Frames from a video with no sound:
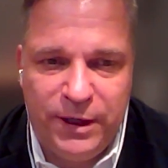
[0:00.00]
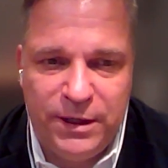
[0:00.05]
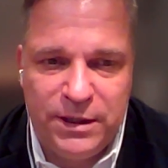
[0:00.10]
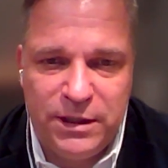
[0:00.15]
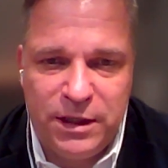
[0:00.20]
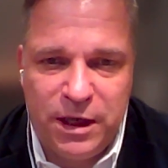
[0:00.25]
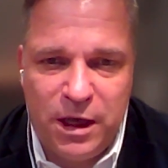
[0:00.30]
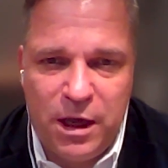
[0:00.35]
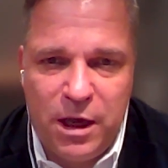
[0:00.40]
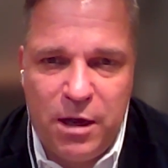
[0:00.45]

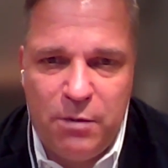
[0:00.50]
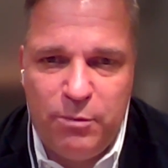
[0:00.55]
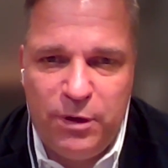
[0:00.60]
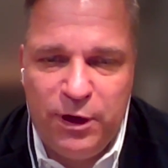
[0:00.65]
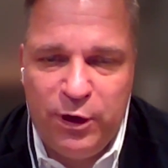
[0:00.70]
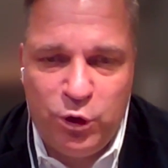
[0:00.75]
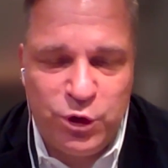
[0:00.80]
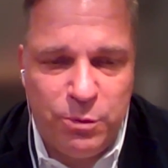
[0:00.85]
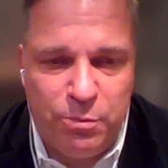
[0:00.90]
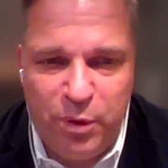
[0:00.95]
topics,
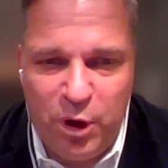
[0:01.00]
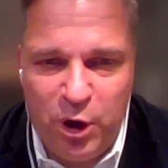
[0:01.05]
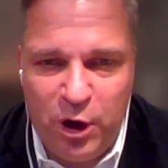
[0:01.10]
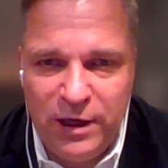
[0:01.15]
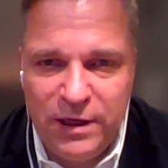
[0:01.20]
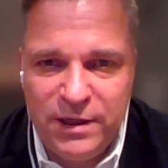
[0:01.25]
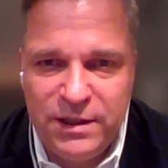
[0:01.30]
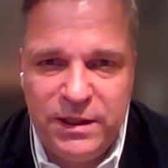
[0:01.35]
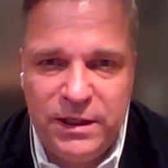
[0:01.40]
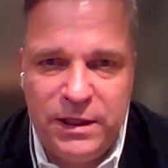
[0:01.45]
but also
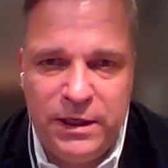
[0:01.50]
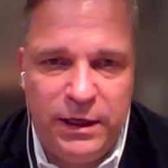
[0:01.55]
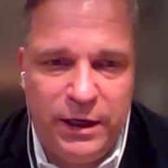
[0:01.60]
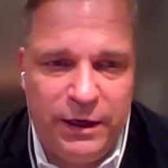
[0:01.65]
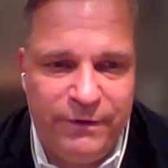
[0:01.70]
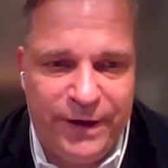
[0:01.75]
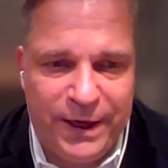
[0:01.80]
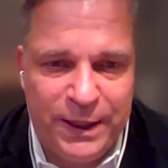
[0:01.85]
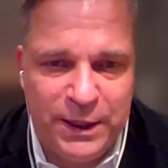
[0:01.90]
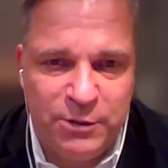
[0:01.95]

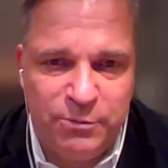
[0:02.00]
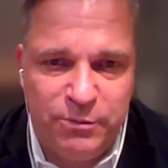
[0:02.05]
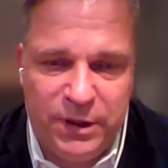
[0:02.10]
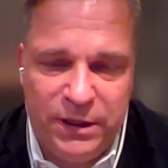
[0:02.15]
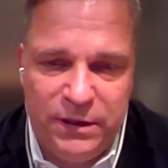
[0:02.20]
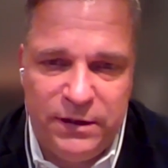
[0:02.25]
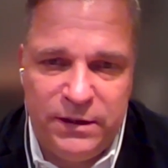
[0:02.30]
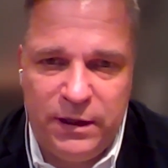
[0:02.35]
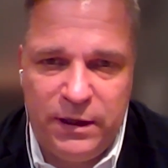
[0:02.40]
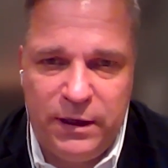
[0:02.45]
policy,
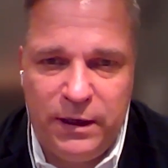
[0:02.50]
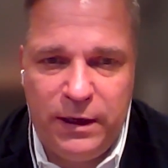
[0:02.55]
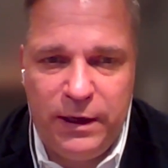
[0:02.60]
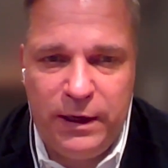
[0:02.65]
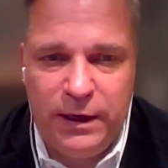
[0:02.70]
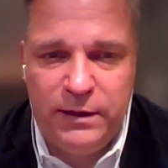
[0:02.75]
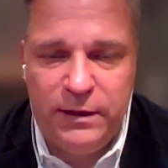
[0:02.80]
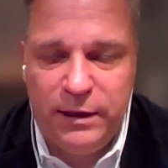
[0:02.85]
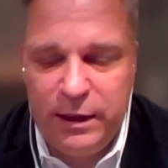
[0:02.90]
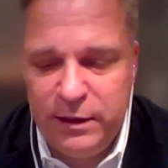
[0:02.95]
investment,
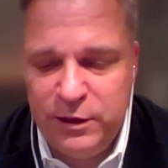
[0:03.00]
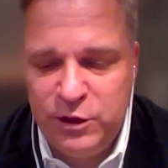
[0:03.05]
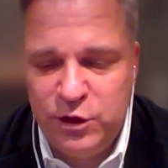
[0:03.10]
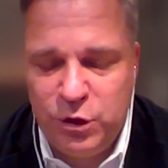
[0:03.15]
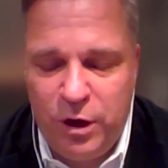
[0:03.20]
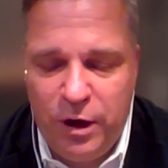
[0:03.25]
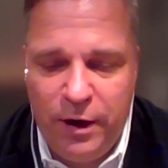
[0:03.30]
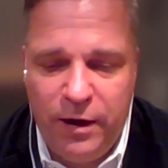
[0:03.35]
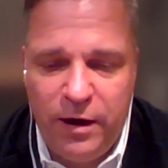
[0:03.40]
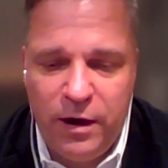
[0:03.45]
and
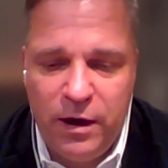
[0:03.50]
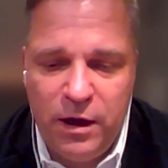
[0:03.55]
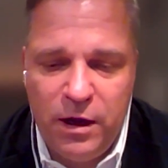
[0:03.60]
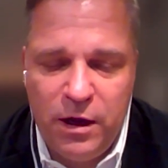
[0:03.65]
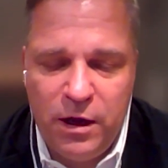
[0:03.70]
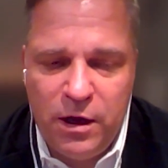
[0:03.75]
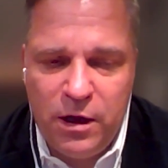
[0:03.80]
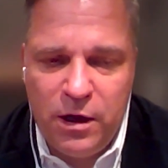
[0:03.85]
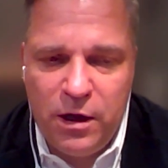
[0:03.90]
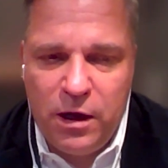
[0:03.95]
so on.
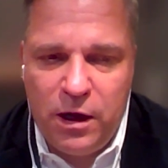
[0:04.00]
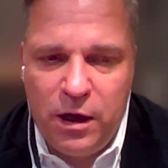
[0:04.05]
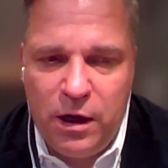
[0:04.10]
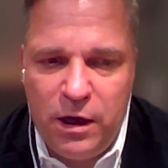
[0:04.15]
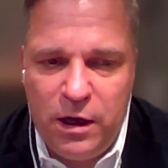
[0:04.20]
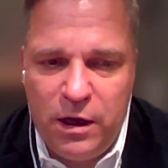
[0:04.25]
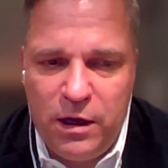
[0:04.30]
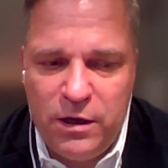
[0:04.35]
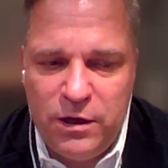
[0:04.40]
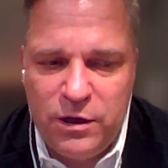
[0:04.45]

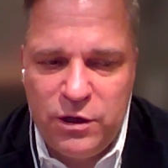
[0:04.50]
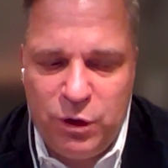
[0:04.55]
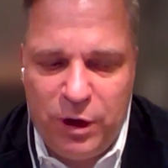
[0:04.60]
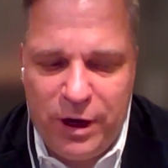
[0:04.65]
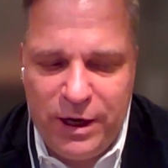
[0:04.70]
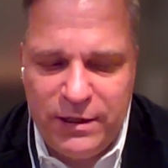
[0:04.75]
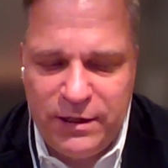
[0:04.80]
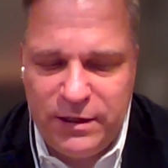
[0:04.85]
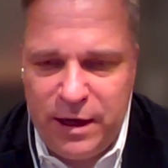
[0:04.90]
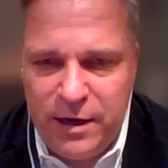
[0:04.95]

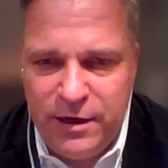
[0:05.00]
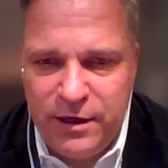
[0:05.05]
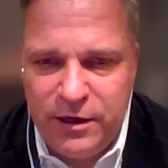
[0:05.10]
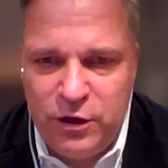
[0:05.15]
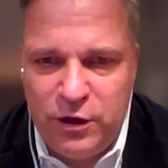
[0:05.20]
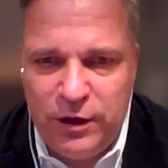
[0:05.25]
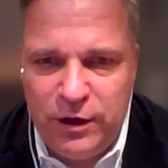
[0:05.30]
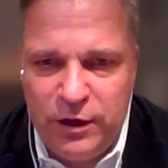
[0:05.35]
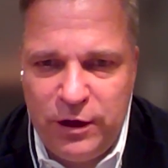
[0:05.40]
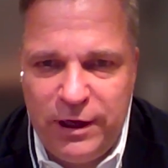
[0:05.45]
So I
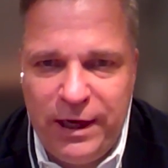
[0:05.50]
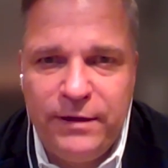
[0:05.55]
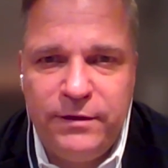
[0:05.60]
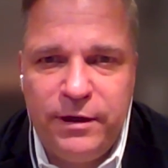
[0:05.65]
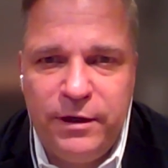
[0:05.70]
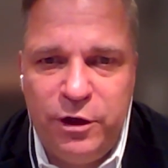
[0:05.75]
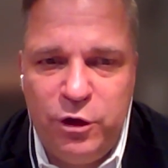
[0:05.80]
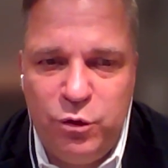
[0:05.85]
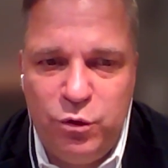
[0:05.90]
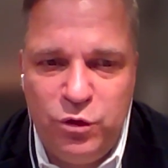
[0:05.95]
started
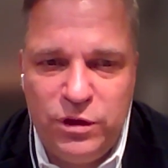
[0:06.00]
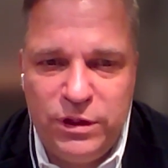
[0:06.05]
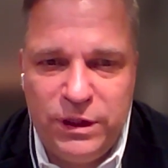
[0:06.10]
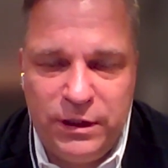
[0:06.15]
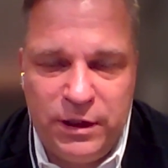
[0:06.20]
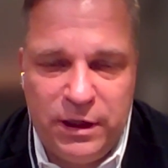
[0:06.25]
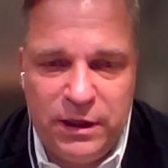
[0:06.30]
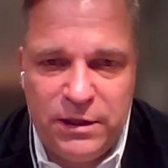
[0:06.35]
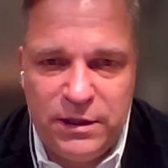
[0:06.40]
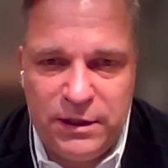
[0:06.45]
collecting news
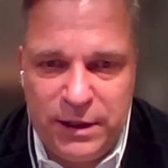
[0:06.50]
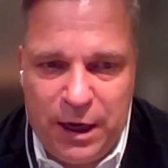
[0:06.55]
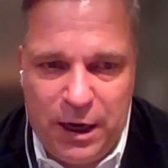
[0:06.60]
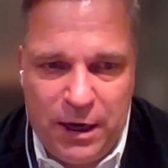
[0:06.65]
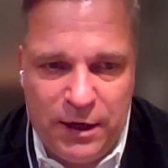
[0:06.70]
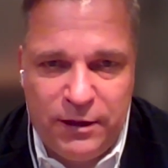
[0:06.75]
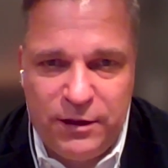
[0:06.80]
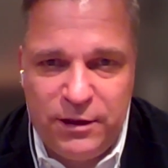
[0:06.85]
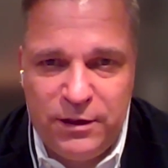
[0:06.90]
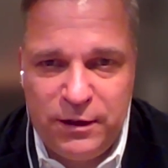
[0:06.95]
and
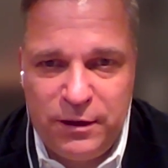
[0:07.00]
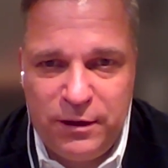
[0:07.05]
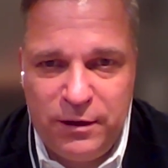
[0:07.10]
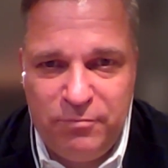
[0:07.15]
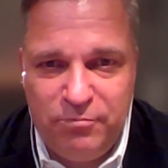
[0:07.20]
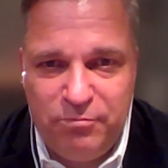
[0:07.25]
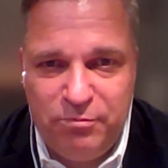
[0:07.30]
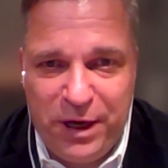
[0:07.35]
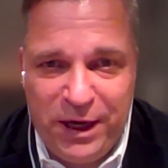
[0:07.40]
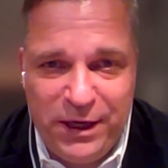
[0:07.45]
started
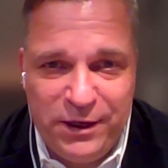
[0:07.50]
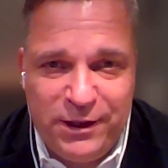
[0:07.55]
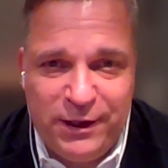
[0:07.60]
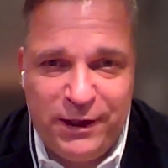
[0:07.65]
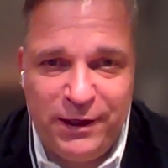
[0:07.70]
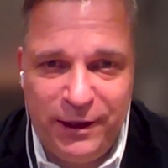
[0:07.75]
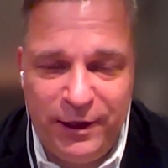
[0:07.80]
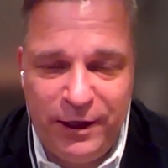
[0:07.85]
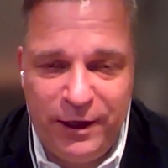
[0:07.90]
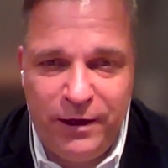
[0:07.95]

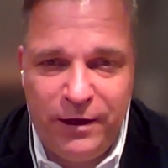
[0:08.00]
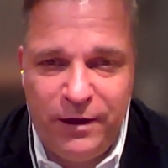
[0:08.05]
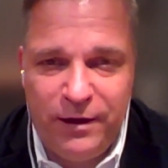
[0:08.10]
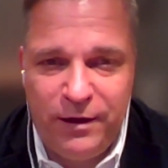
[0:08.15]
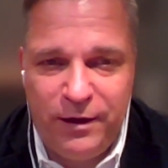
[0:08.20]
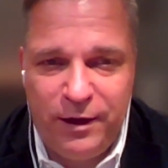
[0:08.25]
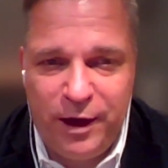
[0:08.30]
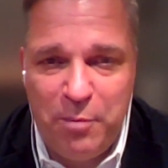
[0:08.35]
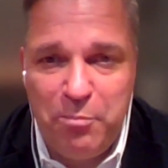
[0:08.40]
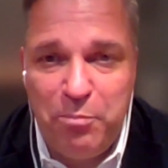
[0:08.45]
basically
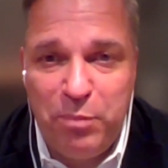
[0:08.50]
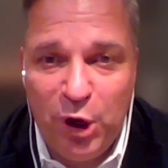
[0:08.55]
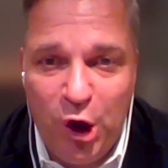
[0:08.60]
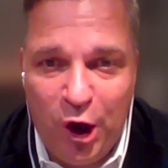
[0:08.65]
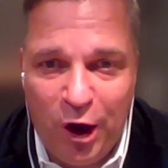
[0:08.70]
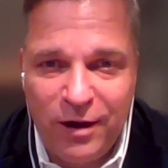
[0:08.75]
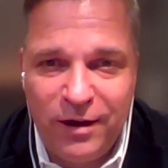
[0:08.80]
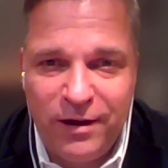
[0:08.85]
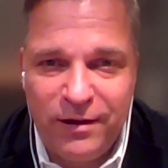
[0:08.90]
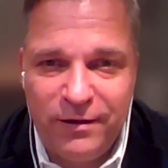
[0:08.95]
a
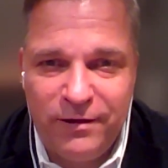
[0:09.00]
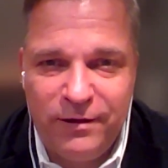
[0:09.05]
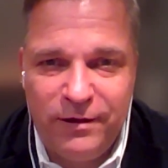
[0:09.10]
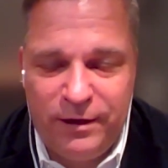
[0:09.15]
blog